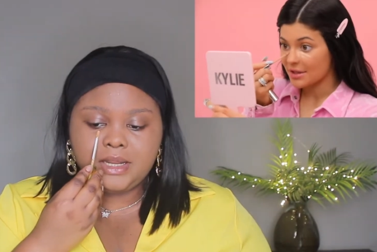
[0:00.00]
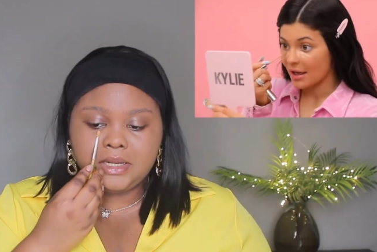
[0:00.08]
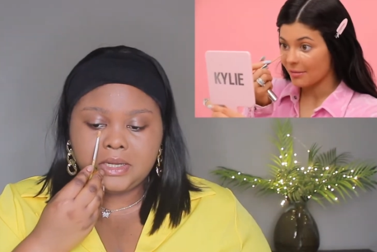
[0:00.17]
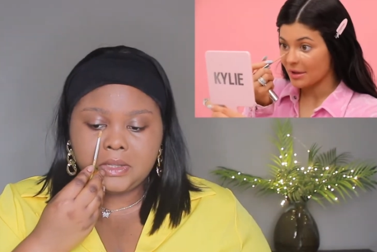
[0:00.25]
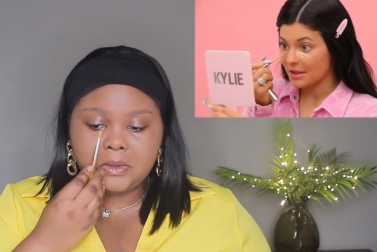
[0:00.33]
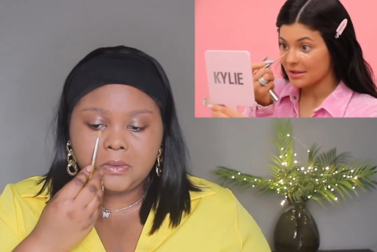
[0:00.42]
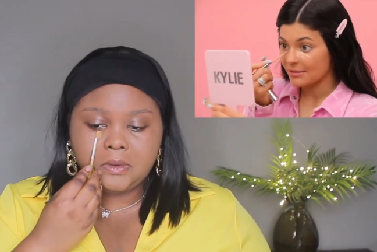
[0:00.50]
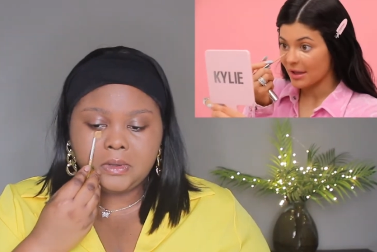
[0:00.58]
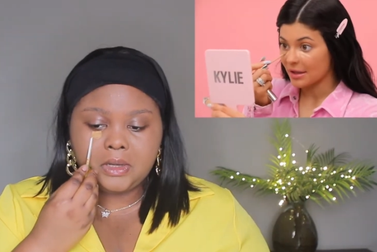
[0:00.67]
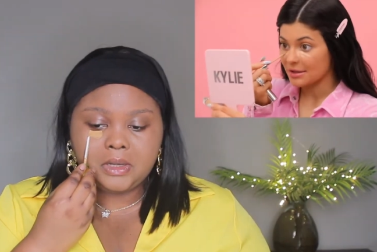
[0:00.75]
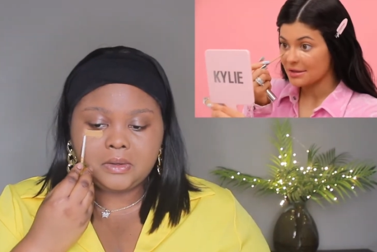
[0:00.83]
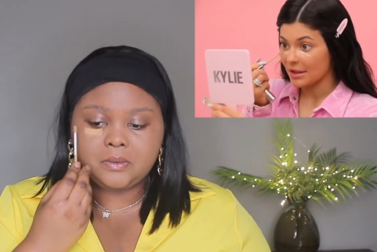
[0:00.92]
Speaker 1: step is my
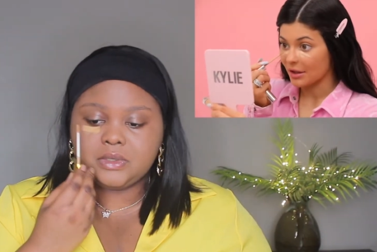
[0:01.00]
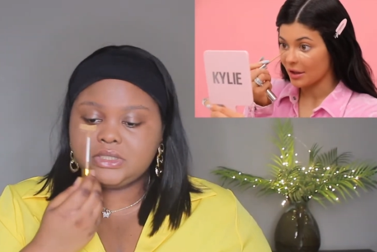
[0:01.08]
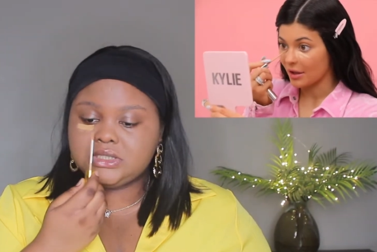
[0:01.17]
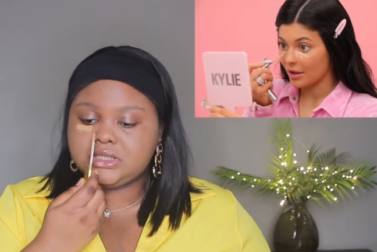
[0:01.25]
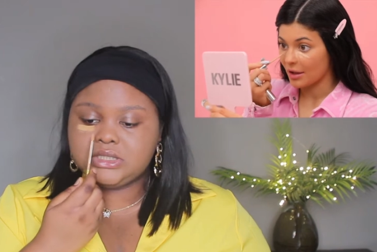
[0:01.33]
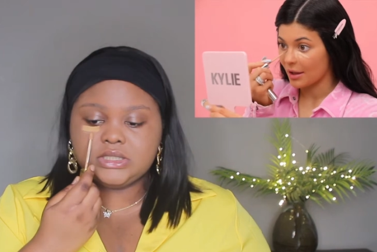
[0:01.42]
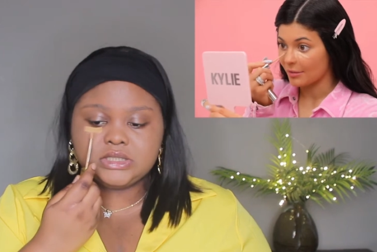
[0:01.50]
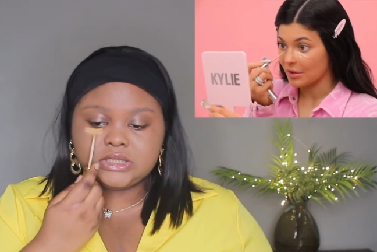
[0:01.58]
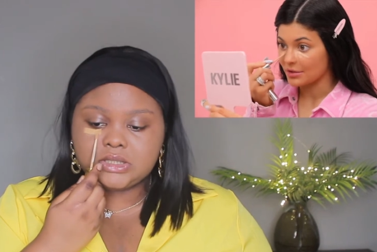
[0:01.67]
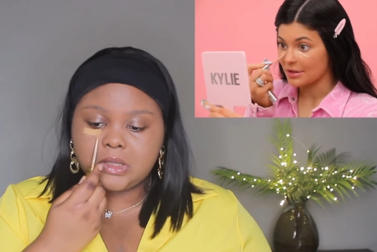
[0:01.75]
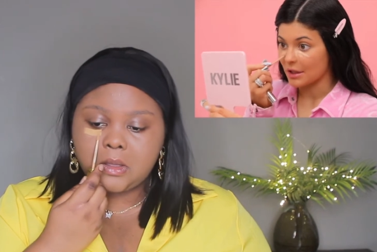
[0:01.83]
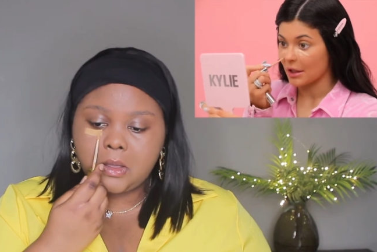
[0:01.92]
concealer. I'm
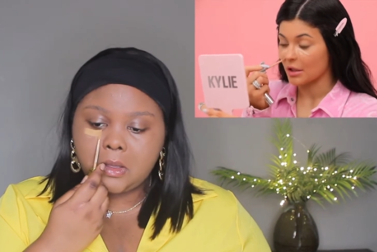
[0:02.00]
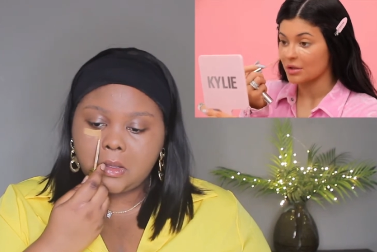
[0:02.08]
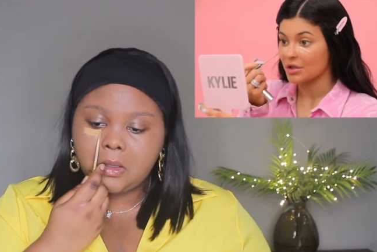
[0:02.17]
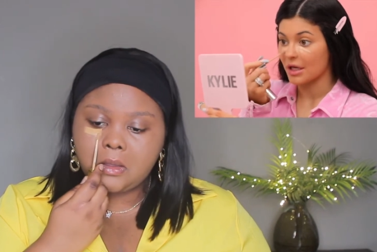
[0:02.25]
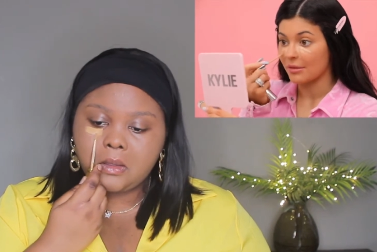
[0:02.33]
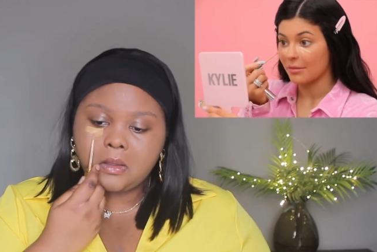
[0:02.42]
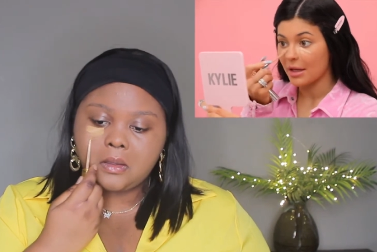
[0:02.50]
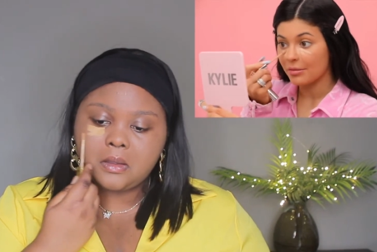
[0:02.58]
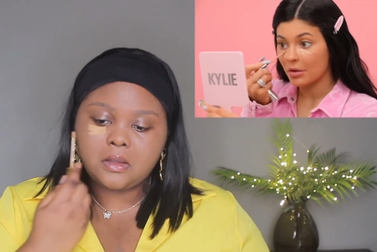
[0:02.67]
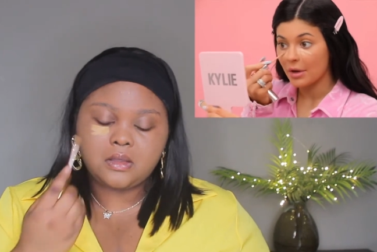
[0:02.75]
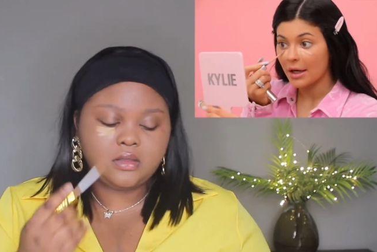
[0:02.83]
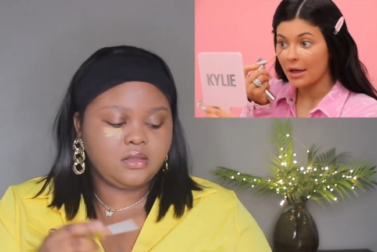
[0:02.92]
using shade Maple
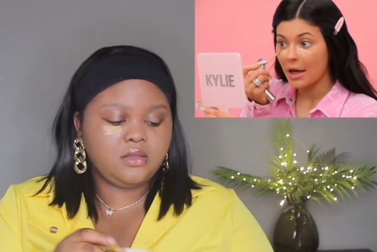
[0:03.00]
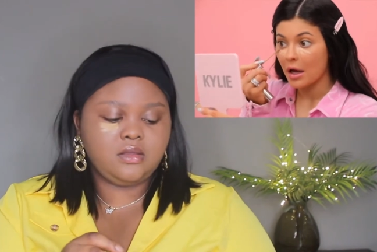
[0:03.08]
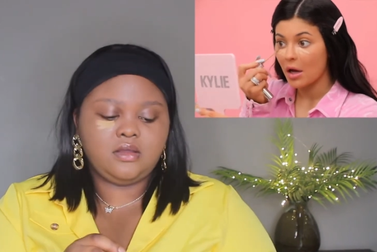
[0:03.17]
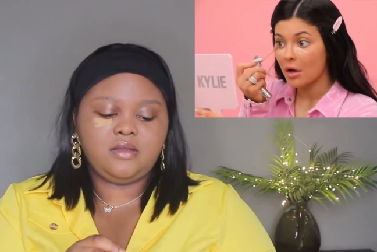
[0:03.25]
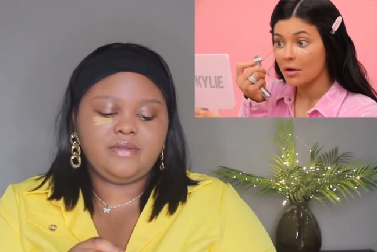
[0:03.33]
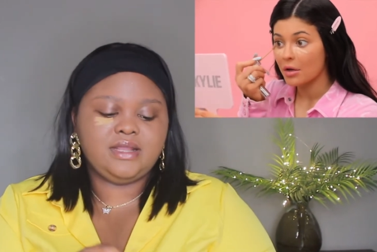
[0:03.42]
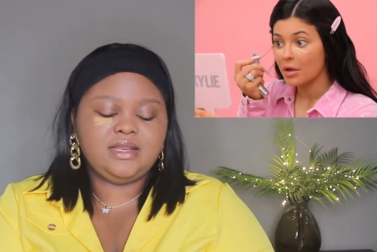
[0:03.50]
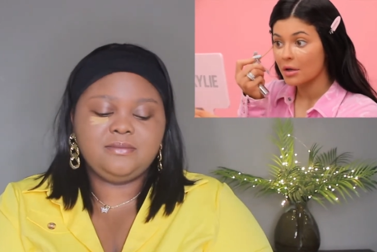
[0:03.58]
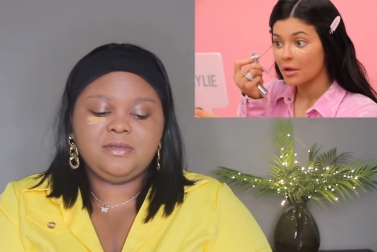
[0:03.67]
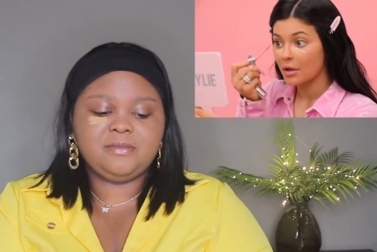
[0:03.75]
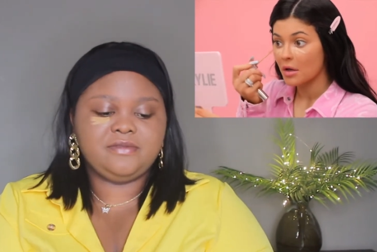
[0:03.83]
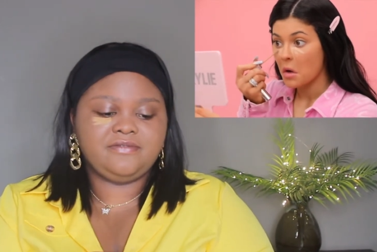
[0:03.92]
right now.
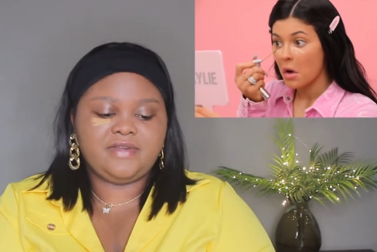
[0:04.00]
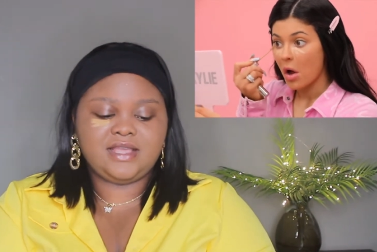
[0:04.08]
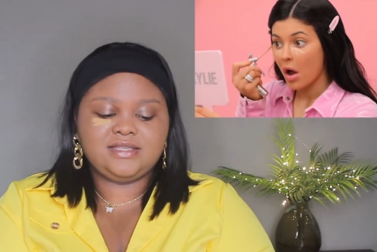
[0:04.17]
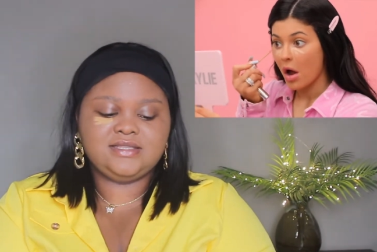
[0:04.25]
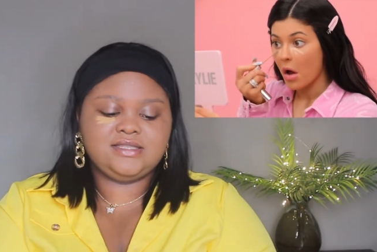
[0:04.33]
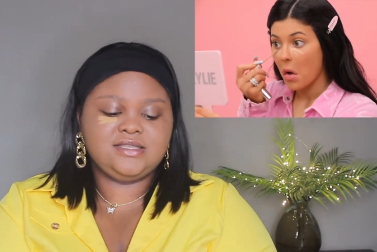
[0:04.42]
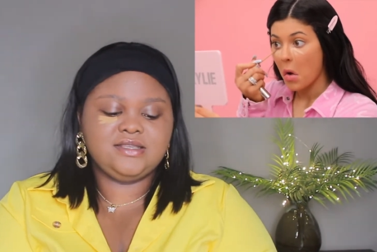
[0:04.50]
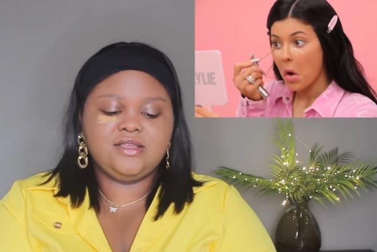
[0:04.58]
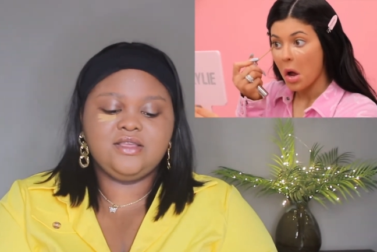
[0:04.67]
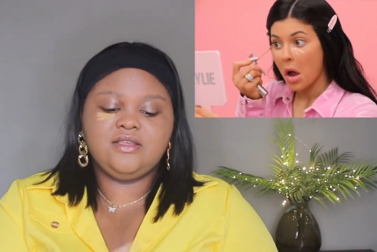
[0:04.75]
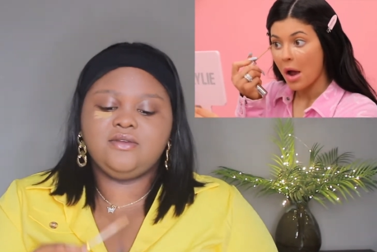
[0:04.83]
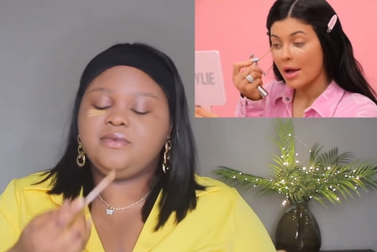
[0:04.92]

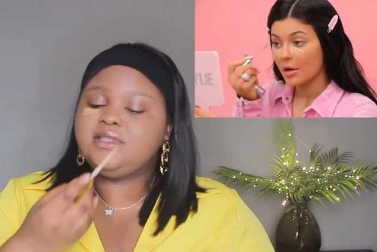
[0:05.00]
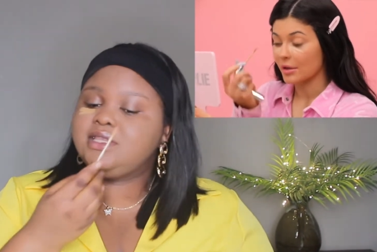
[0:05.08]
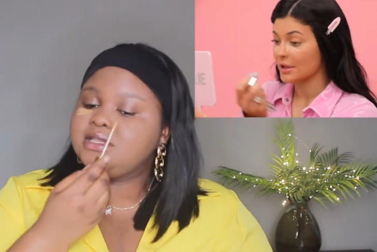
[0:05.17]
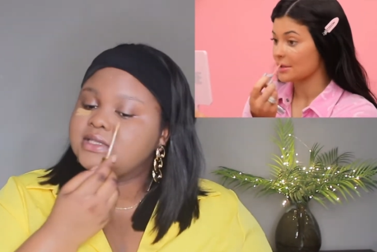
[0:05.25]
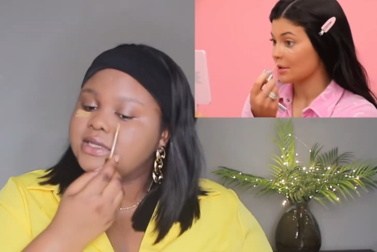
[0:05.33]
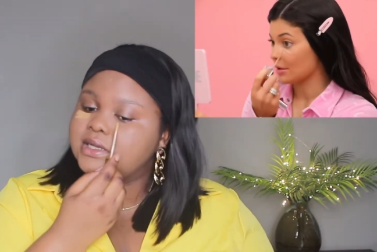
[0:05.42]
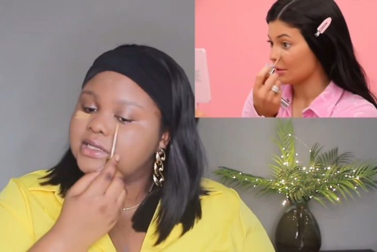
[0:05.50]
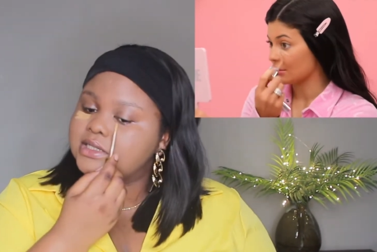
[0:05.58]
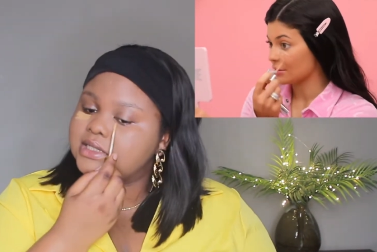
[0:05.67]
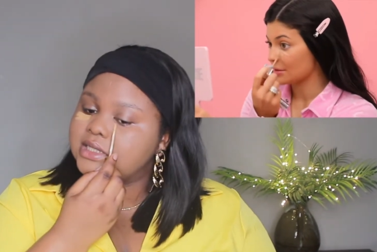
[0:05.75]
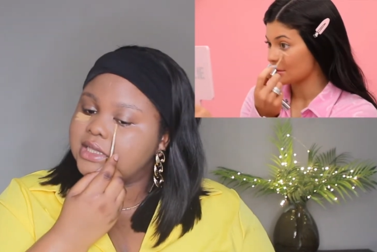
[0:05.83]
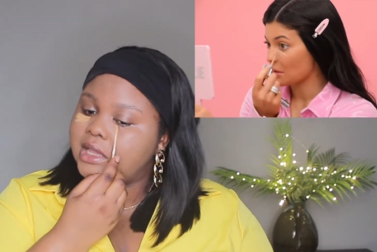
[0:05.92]
I don't like to
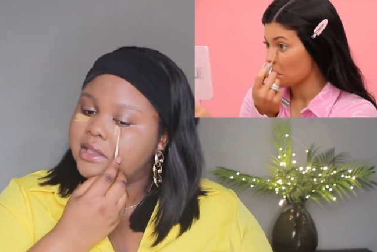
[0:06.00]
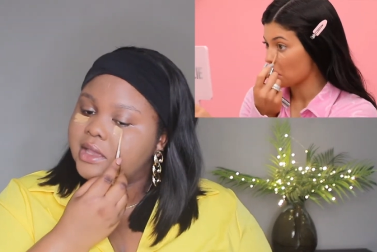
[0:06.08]
use